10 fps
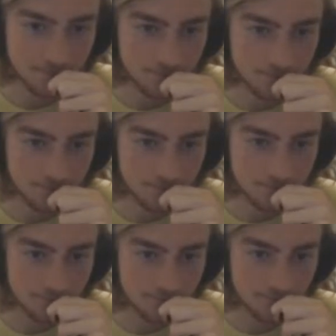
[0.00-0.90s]

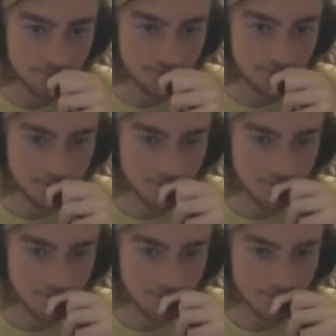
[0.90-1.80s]

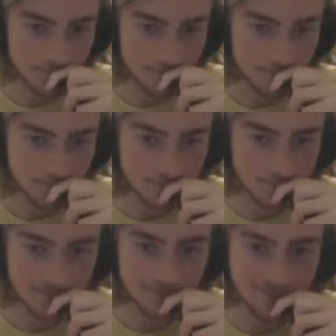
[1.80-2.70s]

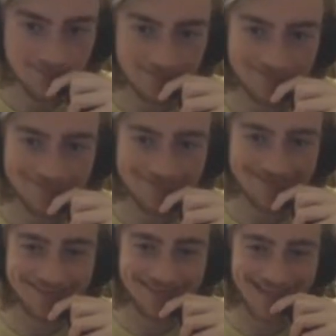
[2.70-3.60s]

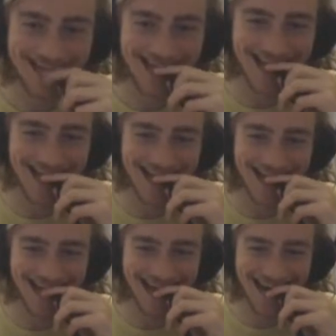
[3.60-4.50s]

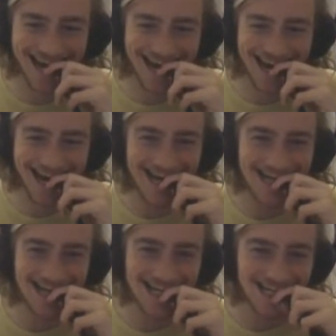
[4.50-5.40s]

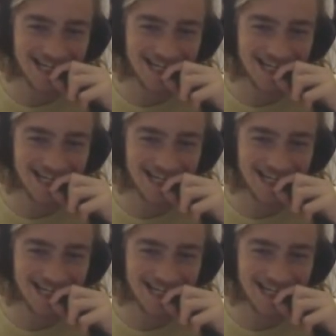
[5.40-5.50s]
[no speech]